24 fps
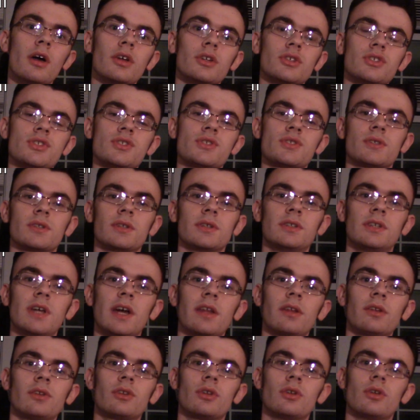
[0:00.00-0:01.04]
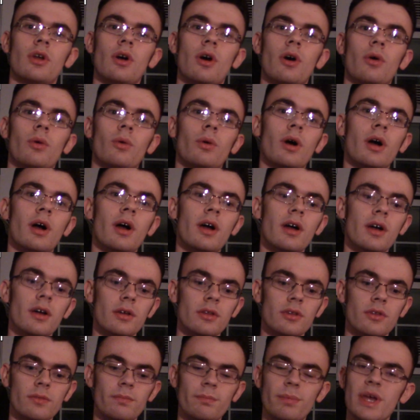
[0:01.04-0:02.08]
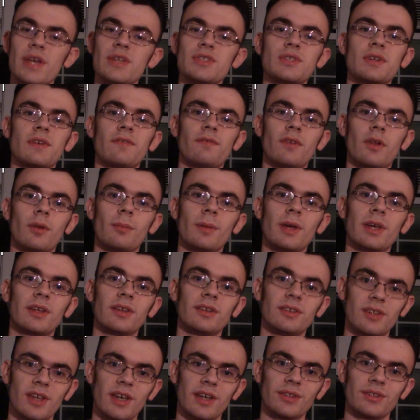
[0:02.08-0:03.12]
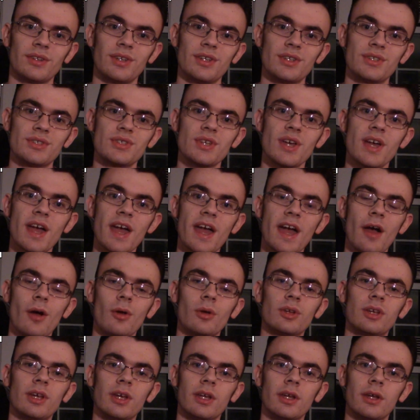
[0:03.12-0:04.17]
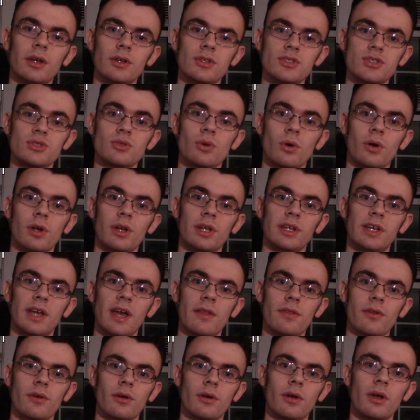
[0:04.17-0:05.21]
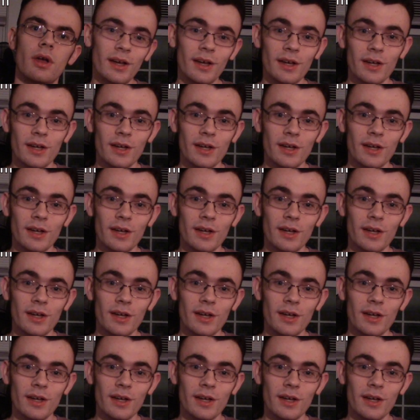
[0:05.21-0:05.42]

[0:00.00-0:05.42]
just getting to know basic filmmaking techniques, how to get a story together.